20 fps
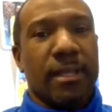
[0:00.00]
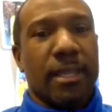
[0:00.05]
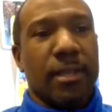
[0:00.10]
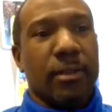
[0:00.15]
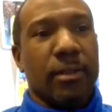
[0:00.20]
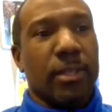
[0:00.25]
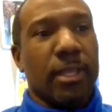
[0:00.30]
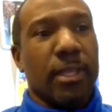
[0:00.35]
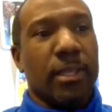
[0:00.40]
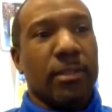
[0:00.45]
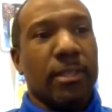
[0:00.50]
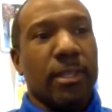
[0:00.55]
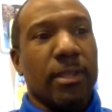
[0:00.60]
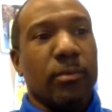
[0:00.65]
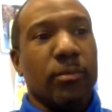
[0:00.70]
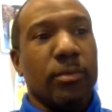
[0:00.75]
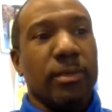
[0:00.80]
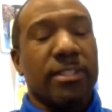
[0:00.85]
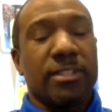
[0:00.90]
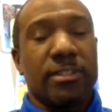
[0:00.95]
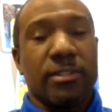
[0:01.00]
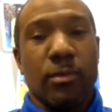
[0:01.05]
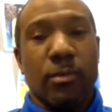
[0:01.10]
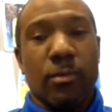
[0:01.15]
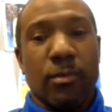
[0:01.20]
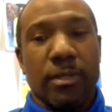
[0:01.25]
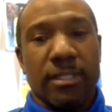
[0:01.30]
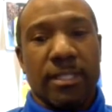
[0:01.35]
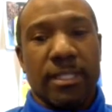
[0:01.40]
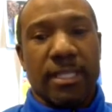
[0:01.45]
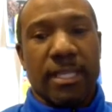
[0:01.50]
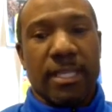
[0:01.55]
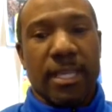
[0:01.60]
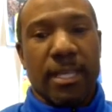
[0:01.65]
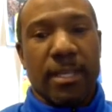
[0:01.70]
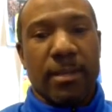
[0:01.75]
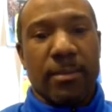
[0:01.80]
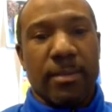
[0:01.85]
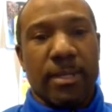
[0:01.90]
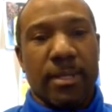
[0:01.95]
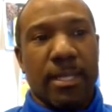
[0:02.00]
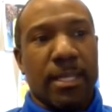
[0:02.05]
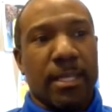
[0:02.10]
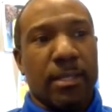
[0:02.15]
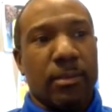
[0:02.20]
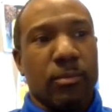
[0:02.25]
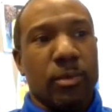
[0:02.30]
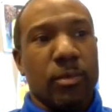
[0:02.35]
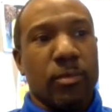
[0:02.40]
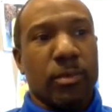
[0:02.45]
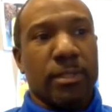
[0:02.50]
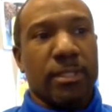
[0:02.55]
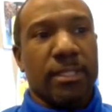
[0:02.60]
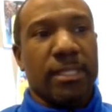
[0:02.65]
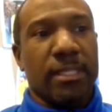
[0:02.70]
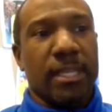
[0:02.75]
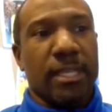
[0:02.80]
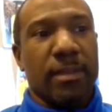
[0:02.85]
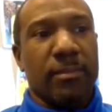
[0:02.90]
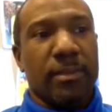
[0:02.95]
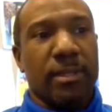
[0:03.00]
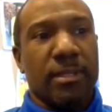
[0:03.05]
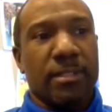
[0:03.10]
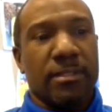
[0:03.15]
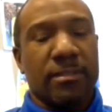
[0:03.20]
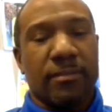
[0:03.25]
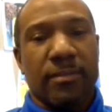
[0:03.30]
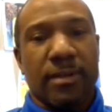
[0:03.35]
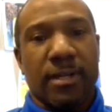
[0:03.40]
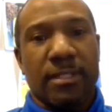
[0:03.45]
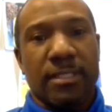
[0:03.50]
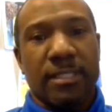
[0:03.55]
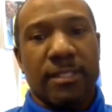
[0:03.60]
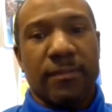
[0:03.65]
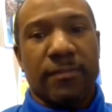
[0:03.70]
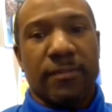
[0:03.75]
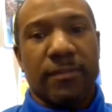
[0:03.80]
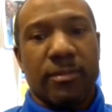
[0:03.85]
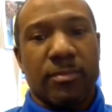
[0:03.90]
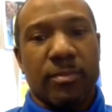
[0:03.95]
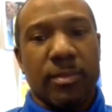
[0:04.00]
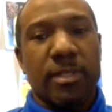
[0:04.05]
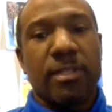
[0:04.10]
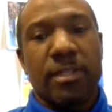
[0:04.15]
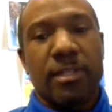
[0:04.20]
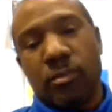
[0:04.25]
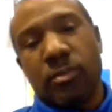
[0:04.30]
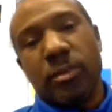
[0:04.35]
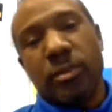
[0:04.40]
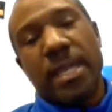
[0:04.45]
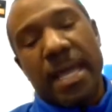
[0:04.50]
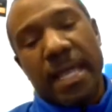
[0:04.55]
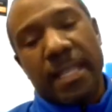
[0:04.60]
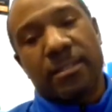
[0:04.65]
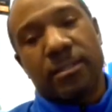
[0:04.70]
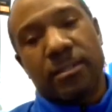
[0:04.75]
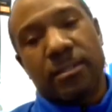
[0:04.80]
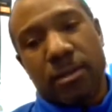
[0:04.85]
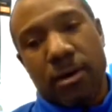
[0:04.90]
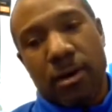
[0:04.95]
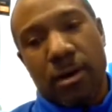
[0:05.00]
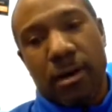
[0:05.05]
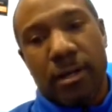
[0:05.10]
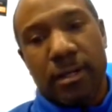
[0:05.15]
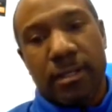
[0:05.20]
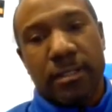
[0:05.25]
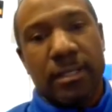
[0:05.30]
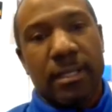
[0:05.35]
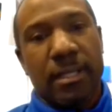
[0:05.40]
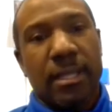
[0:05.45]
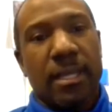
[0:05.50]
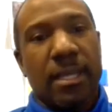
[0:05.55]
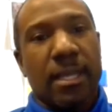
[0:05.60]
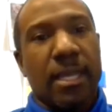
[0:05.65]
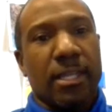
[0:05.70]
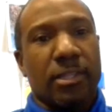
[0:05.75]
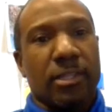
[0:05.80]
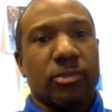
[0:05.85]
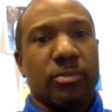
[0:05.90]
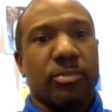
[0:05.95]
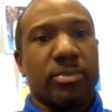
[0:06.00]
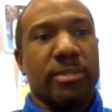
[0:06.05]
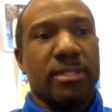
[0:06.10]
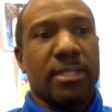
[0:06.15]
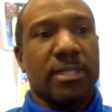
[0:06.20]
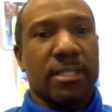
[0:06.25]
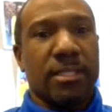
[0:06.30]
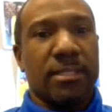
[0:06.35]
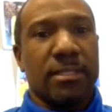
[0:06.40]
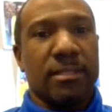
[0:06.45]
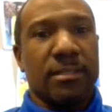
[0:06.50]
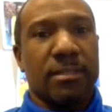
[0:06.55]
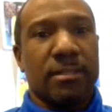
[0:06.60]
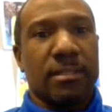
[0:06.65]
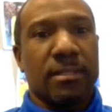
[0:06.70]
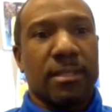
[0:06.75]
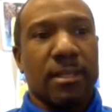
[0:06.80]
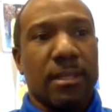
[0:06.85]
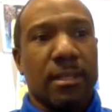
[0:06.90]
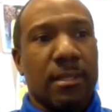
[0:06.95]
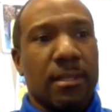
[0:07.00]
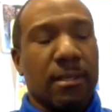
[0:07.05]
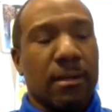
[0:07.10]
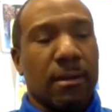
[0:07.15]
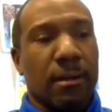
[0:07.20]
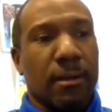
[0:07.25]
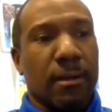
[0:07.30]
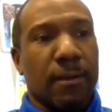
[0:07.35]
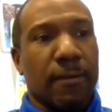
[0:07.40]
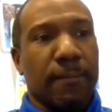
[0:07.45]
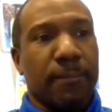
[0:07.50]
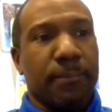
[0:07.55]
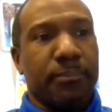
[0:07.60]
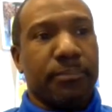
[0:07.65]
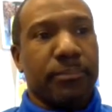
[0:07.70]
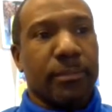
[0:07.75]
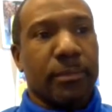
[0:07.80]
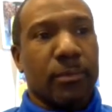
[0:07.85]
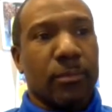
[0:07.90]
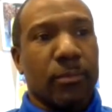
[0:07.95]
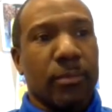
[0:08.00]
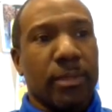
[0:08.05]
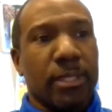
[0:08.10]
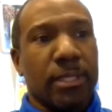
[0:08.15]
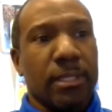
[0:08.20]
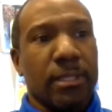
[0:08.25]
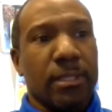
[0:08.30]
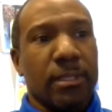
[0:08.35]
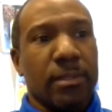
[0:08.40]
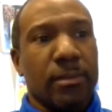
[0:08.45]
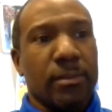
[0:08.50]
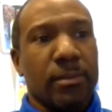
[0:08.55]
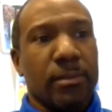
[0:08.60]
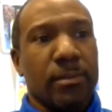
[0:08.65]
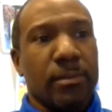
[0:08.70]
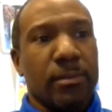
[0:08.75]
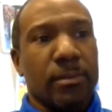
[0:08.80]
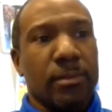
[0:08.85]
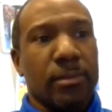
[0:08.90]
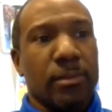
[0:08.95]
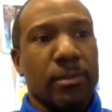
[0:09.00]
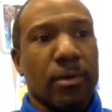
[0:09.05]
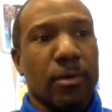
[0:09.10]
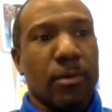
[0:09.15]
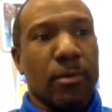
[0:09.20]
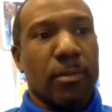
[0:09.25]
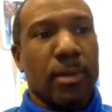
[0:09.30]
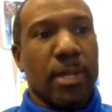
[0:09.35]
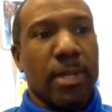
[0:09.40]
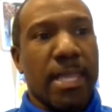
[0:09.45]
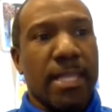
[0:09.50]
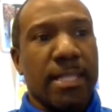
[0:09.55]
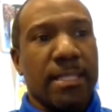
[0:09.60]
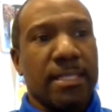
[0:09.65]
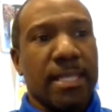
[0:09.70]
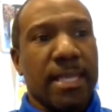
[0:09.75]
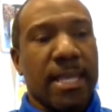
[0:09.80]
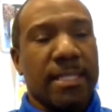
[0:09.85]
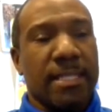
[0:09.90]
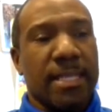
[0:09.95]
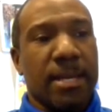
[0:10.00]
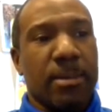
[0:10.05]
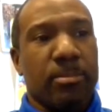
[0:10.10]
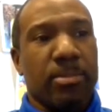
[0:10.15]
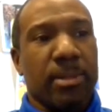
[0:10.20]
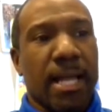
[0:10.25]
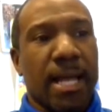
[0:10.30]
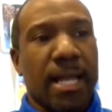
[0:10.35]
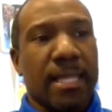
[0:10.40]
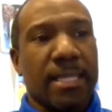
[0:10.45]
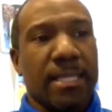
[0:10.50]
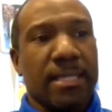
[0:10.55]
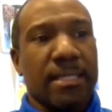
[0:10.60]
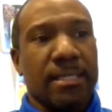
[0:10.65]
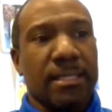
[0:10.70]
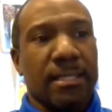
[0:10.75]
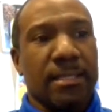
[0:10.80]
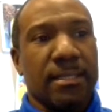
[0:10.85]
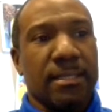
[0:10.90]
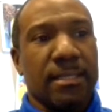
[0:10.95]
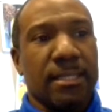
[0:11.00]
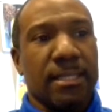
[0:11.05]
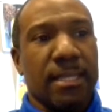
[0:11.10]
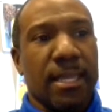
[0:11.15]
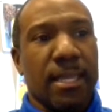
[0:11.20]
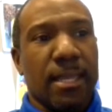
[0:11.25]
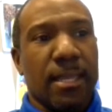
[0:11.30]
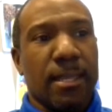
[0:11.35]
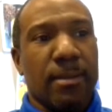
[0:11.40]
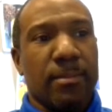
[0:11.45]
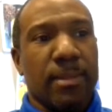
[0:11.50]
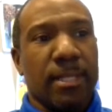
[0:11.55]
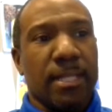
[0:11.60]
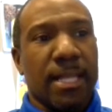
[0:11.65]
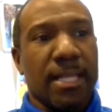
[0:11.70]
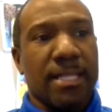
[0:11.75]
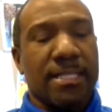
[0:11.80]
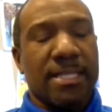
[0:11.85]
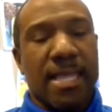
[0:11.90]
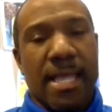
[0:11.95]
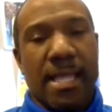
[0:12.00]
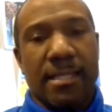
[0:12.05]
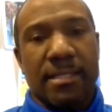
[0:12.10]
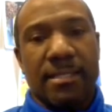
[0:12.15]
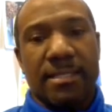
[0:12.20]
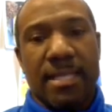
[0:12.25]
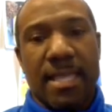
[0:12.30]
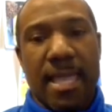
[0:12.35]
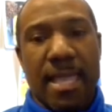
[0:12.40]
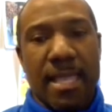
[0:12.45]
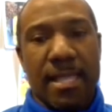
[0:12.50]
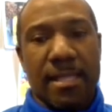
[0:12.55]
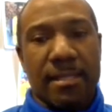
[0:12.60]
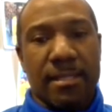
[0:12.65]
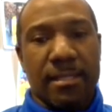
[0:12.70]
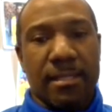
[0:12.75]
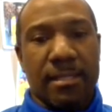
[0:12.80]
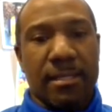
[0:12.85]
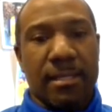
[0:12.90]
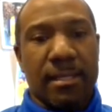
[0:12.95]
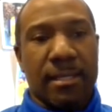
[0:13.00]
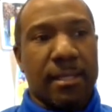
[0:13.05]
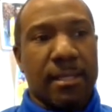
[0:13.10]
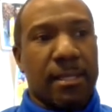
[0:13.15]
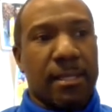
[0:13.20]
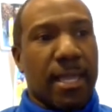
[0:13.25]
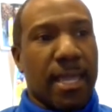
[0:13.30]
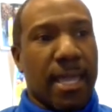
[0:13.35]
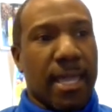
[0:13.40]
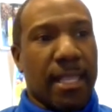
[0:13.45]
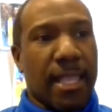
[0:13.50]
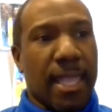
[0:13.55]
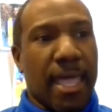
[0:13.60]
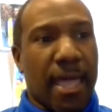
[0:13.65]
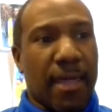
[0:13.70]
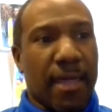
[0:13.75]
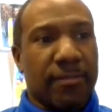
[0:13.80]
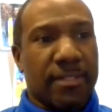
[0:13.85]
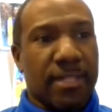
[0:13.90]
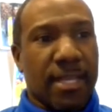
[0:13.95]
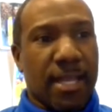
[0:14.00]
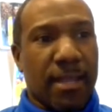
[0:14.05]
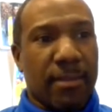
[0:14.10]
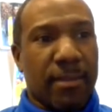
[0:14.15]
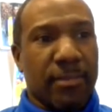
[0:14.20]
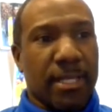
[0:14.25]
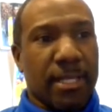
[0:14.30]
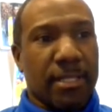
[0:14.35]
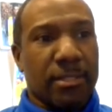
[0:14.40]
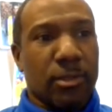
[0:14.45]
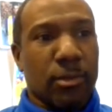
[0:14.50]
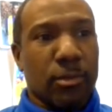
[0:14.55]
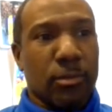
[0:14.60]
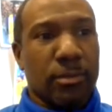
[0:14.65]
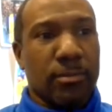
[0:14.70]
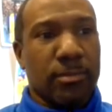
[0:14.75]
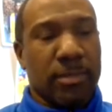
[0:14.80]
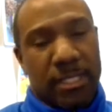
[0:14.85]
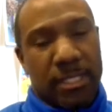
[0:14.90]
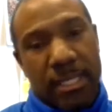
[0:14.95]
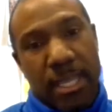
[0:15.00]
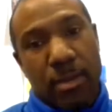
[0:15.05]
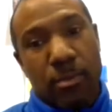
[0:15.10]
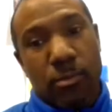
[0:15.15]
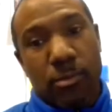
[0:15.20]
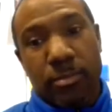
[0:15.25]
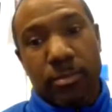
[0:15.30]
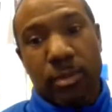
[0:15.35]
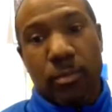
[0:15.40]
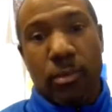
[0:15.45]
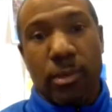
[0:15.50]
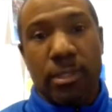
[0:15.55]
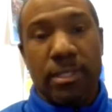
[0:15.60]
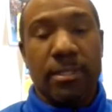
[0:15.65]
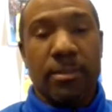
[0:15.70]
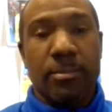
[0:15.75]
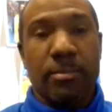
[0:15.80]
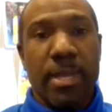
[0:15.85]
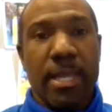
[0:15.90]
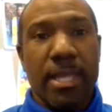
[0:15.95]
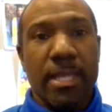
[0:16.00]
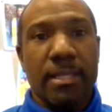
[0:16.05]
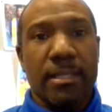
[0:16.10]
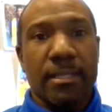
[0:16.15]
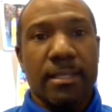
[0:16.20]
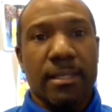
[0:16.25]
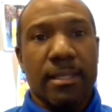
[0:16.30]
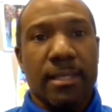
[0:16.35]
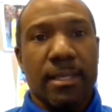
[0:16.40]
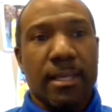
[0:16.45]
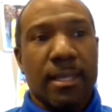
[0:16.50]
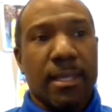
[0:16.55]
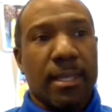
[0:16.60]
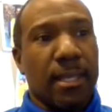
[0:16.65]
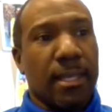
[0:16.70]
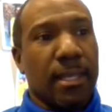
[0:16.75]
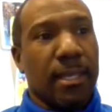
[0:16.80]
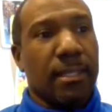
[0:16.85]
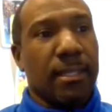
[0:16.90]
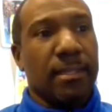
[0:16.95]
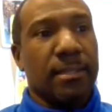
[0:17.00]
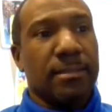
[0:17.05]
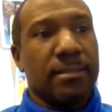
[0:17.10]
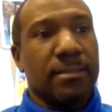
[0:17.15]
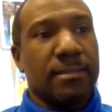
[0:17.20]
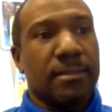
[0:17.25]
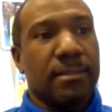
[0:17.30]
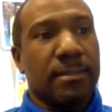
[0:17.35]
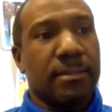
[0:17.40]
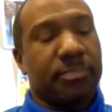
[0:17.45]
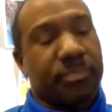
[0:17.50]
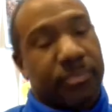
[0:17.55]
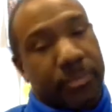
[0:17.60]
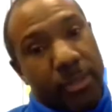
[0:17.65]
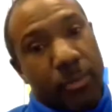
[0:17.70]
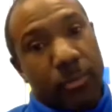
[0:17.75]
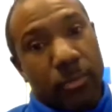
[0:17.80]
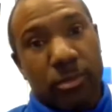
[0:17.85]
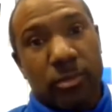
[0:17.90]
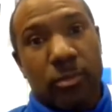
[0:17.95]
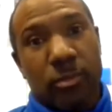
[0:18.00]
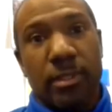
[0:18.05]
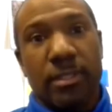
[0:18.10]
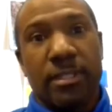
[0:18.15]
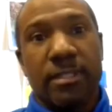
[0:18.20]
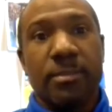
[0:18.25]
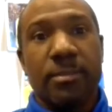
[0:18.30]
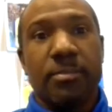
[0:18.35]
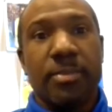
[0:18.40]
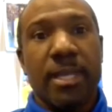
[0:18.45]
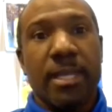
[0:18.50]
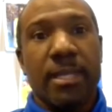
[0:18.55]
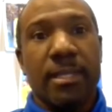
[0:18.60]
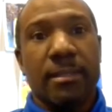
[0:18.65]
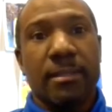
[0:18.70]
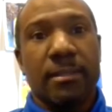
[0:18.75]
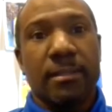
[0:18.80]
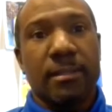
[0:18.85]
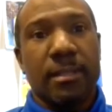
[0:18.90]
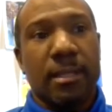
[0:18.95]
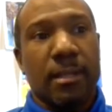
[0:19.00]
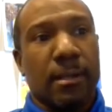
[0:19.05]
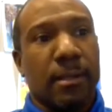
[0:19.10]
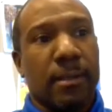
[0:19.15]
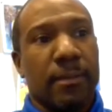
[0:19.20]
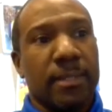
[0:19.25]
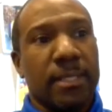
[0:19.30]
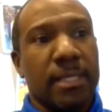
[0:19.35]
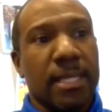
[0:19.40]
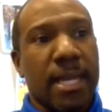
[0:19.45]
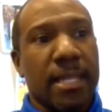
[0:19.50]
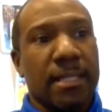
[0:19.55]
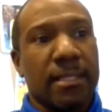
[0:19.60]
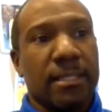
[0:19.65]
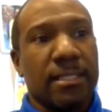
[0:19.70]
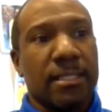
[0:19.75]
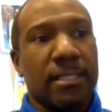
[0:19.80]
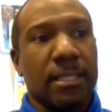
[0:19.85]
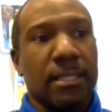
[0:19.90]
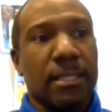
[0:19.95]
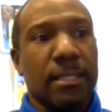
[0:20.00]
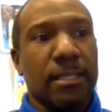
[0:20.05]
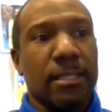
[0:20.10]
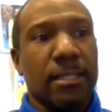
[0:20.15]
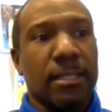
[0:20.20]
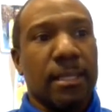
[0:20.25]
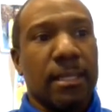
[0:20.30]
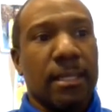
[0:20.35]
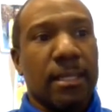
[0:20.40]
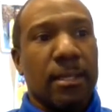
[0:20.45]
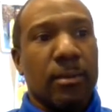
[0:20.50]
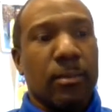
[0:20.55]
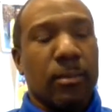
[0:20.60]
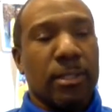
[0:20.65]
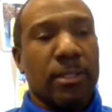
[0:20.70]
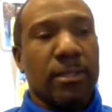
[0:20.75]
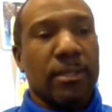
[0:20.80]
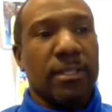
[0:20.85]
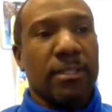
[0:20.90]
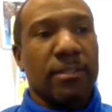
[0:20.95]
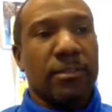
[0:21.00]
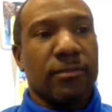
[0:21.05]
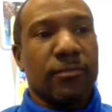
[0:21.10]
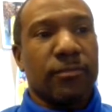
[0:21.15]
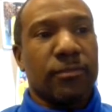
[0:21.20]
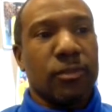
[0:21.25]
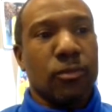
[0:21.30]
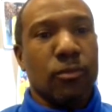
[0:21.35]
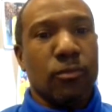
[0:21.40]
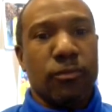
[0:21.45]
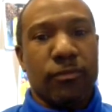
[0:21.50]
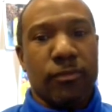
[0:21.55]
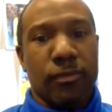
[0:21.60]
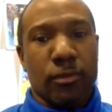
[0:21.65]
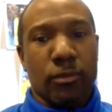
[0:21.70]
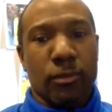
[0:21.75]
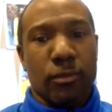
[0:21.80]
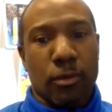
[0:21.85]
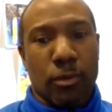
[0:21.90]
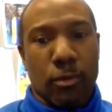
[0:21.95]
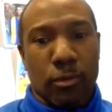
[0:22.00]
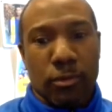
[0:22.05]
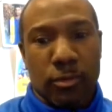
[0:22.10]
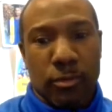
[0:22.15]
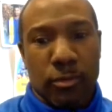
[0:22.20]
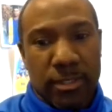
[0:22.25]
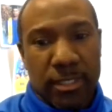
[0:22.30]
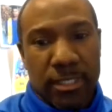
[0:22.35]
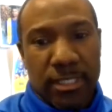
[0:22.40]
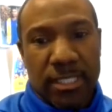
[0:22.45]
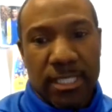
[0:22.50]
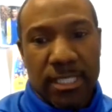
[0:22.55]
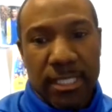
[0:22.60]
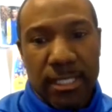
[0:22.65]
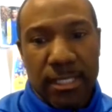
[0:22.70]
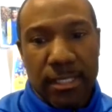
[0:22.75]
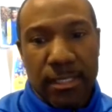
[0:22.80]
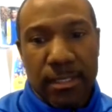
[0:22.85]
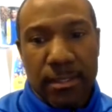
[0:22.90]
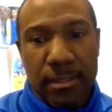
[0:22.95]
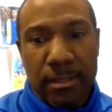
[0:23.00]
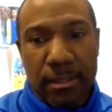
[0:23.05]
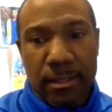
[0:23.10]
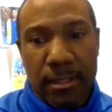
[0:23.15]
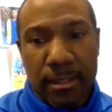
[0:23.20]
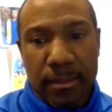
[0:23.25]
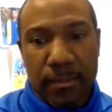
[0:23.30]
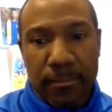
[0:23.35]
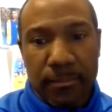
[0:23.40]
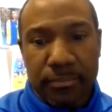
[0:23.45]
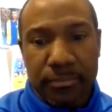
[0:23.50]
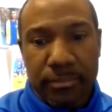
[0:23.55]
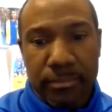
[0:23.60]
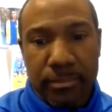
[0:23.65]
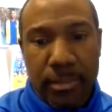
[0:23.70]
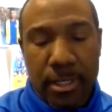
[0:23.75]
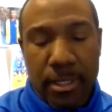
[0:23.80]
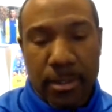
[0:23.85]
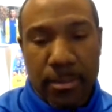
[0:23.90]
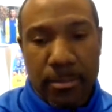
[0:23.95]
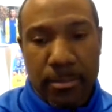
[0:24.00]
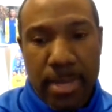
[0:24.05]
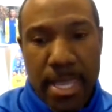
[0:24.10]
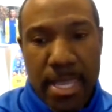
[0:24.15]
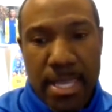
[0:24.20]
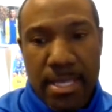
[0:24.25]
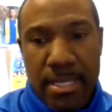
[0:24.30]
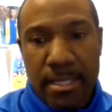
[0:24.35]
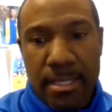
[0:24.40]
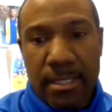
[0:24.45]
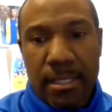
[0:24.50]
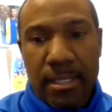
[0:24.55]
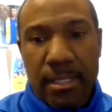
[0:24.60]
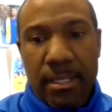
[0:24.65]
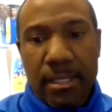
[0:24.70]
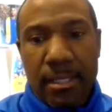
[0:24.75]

And and and we still won the game, and we won the game because of our defense because we had to guard extra possessions. Um, we, you know, Andy had that block at the end of the game, and I challenged Andy at halftime, and I told him the game would be won in the paint, and there was one in the paint. Um, he had a key. One of his few field goals was a key um, uh, make,